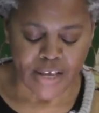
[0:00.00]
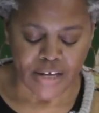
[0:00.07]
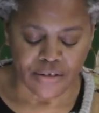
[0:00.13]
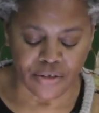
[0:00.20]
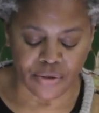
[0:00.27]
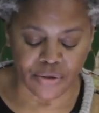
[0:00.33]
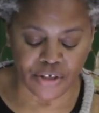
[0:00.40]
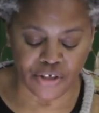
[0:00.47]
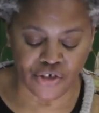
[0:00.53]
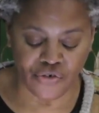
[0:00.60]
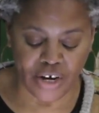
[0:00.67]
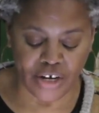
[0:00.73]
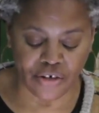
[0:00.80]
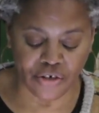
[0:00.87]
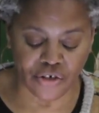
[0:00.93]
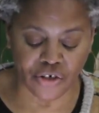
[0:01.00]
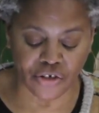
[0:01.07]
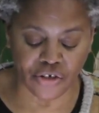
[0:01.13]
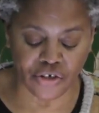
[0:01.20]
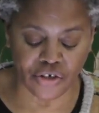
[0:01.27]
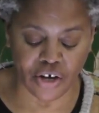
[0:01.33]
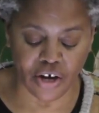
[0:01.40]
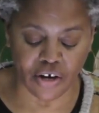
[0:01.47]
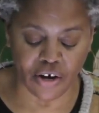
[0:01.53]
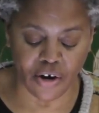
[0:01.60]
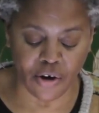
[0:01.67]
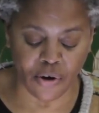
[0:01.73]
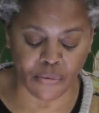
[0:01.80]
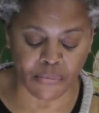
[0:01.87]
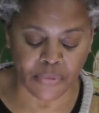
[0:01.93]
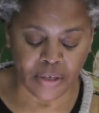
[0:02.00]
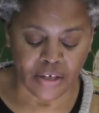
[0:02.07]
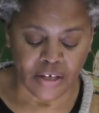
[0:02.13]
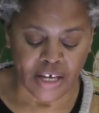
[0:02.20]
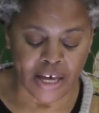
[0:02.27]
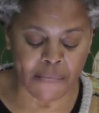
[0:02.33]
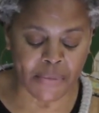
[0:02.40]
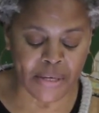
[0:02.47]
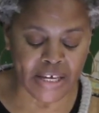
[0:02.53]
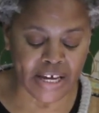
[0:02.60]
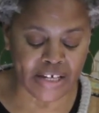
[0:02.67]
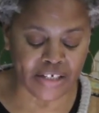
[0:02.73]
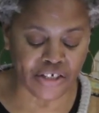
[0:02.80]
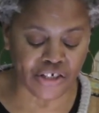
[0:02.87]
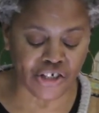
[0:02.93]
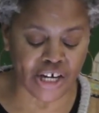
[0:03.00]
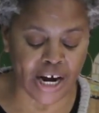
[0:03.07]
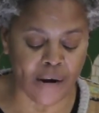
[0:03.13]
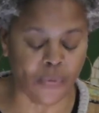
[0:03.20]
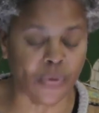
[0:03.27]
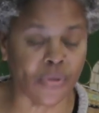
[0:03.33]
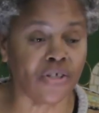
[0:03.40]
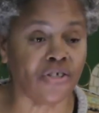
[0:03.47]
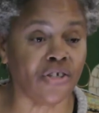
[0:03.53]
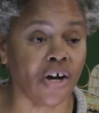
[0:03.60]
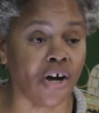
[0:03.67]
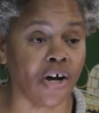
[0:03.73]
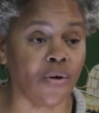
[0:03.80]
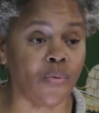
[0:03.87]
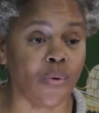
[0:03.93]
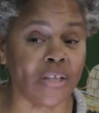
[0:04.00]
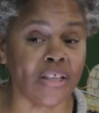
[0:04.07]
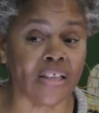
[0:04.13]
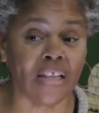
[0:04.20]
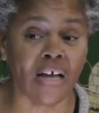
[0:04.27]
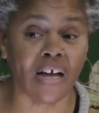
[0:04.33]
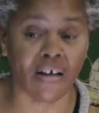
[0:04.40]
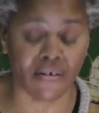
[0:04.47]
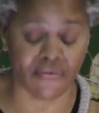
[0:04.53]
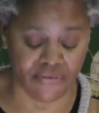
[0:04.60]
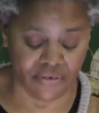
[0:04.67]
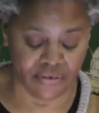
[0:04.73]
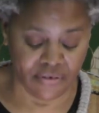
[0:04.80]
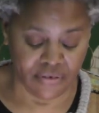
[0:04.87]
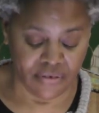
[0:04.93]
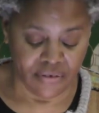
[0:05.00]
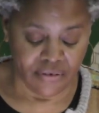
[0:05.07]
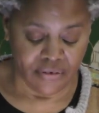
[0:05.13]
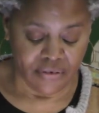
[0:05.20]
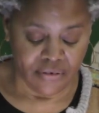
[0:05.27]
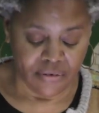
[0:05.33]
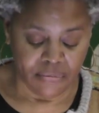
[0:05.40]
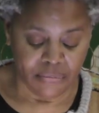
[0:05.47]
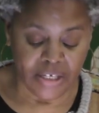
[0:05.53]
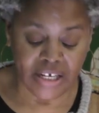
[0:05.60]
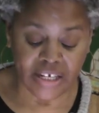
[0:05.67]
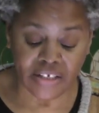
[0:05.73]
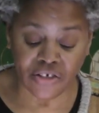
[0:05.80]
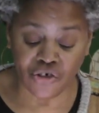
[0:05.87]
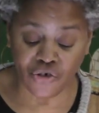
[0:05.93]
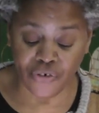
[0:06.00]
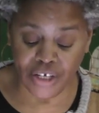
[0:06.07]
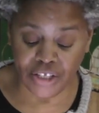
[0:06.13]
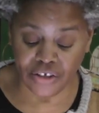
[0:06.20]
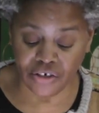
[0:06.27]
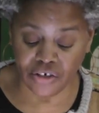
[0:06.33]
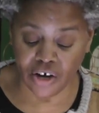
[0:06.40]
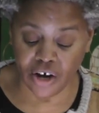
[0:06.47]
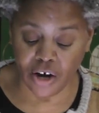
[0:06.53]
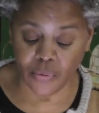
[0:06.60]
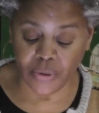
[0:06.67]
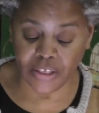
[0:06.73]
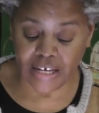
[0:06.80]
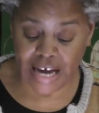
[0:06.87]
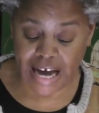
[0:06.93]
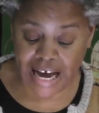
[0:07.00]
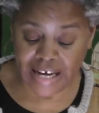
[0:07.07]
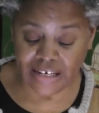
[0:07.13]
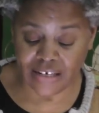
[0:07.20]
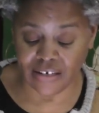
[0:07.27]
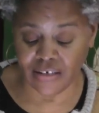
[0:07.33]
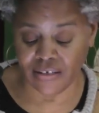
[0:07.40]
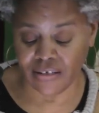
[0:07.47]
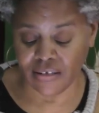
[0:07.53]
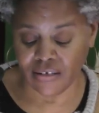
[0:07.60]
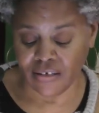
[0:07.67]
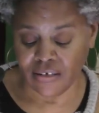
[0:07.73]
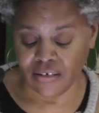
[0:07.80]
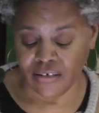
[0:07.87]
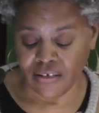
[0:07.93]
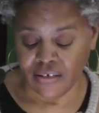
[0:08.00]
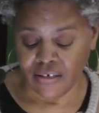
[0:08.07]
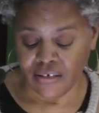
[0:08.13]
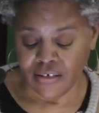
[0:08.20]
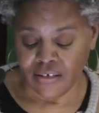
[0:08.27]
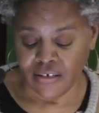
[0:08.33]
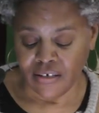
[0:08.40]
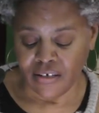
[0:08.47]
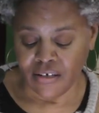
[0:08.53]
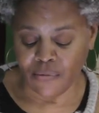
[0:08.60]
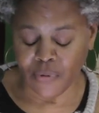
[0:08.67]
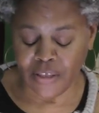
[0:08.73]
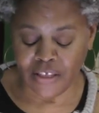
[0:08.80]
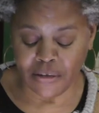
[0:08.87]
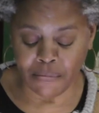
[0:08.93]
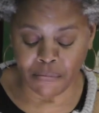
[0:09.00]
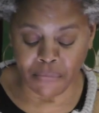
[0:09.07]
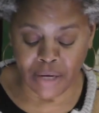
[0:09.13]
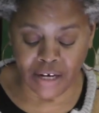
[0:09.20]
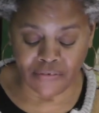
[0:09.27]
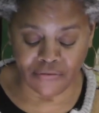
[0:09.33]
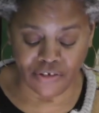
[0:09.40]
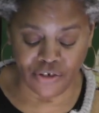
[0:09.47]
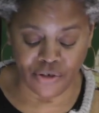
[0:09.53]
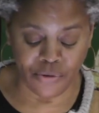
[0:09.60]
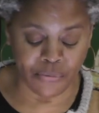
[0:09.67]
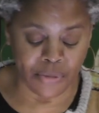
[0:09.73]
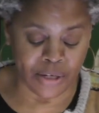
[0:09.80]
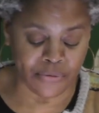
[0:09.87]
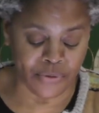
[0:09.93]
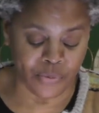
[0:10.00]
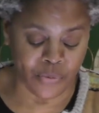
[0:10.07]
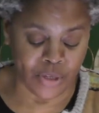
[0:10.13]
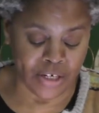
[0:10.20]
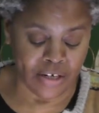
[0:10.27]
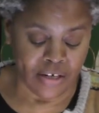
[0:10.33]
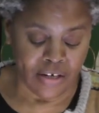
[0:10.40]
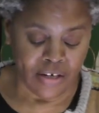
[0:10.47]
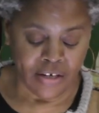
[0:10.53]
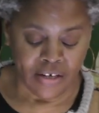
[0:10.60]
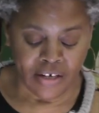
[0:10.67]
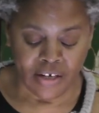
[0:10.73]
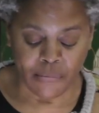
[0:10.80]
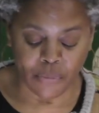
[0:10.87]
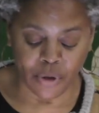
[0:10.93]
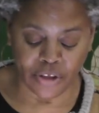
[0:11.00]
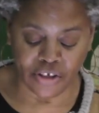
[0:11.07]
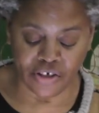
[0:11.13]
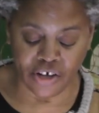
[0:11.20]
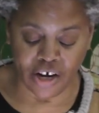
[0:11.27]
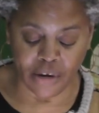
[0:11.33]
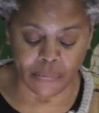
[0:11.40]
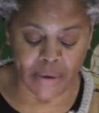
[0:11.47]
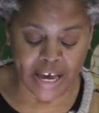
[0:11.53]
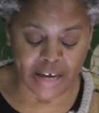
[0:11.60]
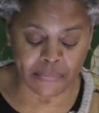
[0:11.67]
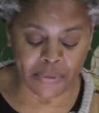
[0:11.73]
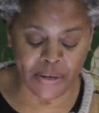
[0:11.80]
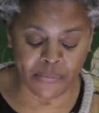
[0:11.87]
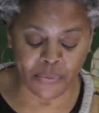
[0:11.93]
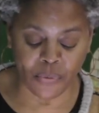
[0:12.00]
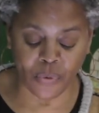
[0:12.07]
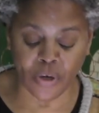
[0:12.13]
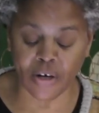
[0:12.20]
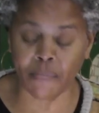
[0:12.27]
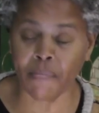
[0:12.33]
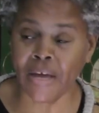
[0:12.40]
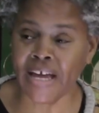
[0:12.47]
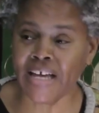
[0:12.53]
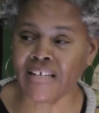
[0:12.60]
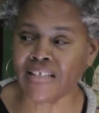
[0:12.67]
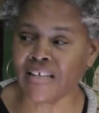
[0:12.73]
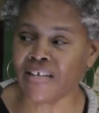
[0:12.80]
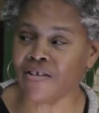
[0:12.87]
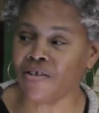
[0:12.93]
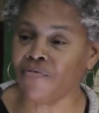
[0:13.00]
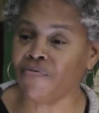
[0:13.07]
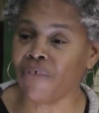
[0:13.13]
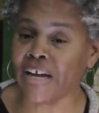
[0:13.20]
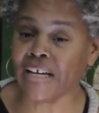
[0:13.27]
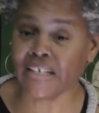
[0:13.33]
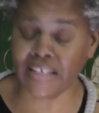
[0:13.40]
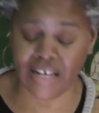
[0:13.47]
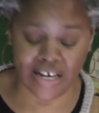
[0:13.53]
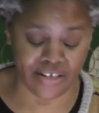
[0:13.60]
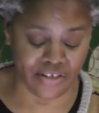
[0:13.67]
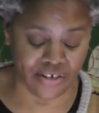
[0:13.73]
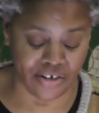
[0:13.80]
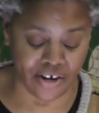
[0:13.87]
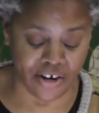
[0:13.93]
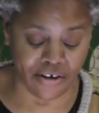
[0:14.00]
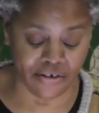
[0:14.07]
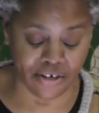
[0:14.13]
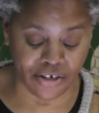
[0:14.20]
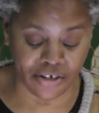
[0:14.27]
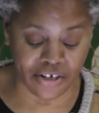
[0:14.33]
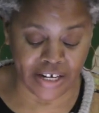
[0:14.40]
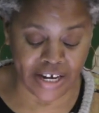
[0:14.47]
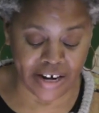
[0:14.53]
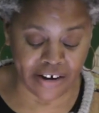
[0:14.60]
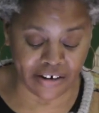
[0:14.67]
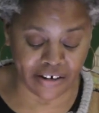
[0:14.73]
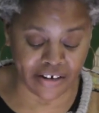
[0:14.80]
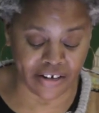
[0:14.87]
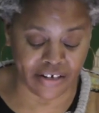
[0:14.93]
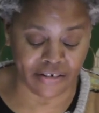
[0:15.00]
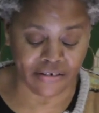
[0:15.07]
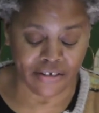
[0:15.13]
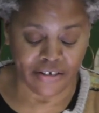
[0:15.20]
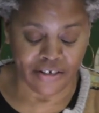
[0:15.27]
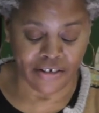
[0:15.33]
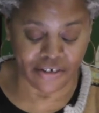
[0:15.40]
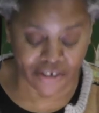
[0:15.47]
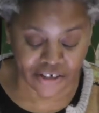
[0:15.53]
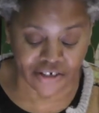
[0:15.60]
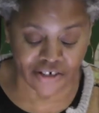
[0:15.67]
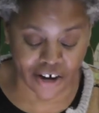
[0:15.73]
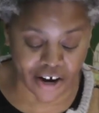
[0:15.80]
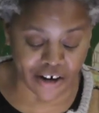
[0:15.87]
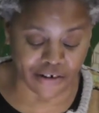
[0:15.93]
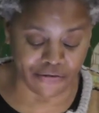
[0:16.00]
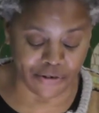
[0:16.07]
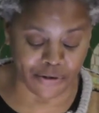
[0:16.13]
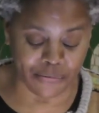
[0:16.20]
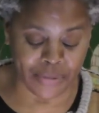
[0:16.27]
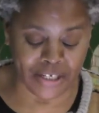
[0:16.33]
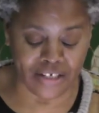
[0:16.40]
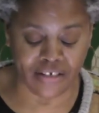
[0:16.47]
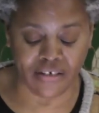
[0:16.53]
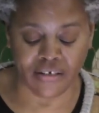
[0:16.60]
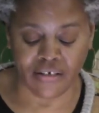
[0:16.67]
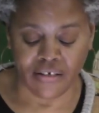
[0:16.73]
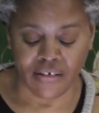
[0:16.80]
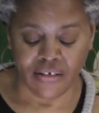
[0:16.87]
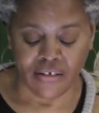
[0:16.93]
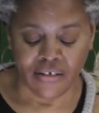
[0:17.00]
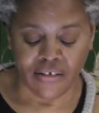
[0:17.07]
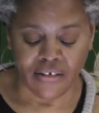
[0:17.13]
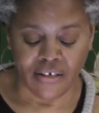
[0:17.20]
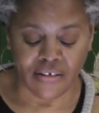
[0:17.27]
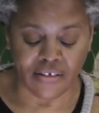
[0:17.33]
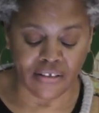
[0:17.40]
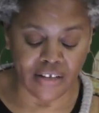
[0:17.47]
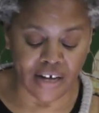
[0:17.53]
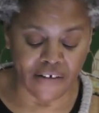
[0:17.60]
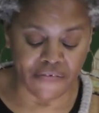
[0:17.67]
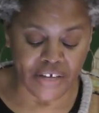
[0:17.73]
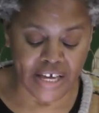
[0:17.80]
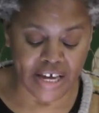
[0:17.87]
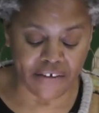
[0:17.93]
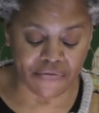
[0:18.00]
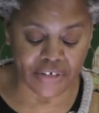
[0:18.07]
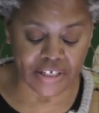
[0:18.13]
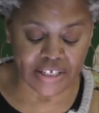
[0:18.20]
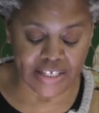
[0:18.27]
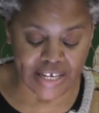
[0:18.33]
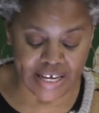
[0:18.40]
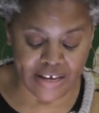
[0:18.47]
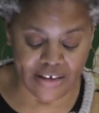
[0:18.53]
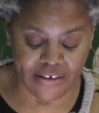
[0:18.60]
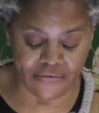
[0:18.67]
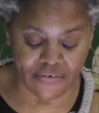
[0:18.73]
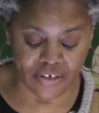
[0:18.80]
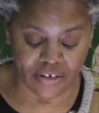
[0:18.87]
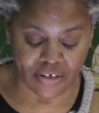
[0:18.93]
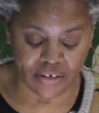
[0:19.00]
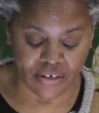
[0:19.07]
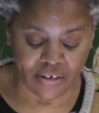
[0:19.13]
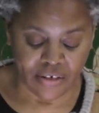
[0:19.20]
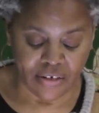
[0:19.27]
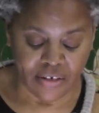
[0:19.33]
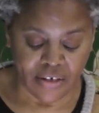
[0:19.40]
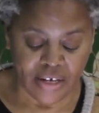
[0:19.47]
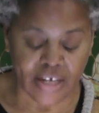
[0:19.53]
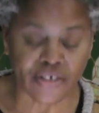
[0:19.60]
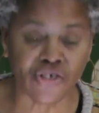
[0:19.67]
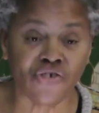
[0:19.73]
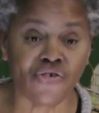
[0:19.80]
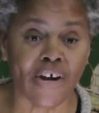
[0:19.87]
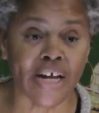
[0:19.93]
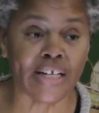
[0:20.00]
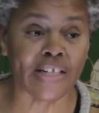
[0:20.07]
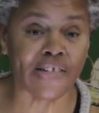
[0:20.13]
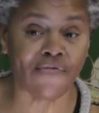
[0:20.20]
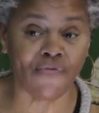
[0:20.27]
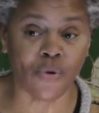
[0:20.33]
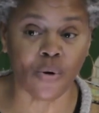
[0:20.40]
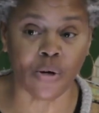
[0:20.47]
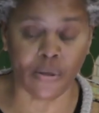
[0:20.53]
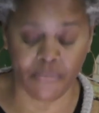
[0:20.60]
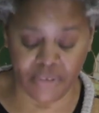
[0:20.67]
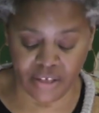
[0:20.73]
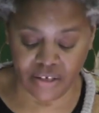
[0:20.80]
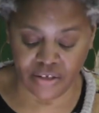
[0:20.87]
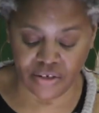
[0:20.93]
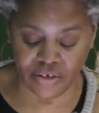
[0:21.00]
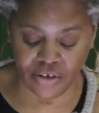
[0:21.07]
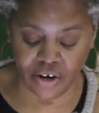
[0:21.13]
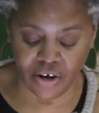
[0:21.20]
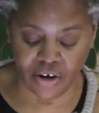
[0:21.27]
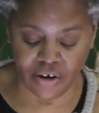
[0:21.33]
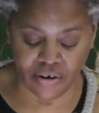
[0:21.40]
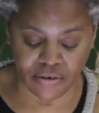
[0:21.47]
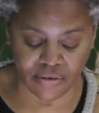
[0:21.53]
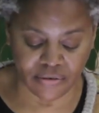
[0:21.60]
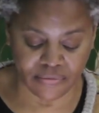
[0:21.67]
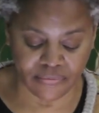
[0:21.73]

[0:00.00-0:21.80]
And so this trainer took the dog home and began to shower the dog with love began to treat the dog with kindness. And within months, two months, when he brought the dog back, people were amazed. They didn't recognize the dog. A good haircut, a good dog grooming, and the love he had received had transformed this dog.